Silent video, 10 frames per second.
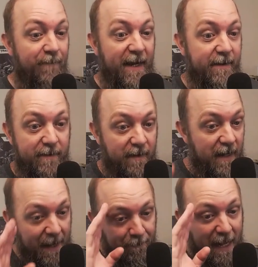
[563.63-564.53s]
Like,
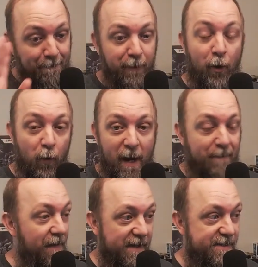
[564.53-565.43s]
I'm I'm blown away
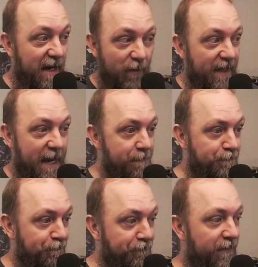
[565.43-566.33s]
by this. I really am.
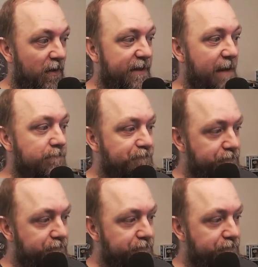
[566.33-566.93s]
Okay,